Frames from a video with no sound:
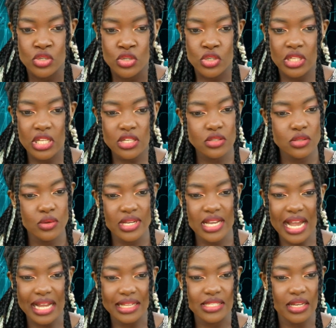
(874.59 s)
So let's look
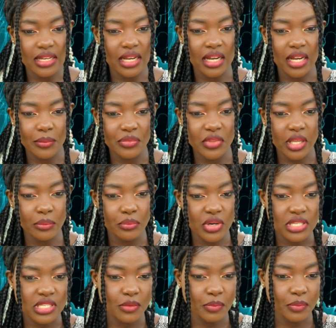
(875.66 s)
at the
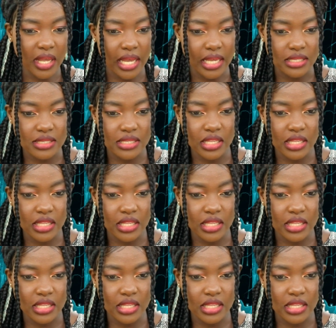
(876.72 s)
precipice.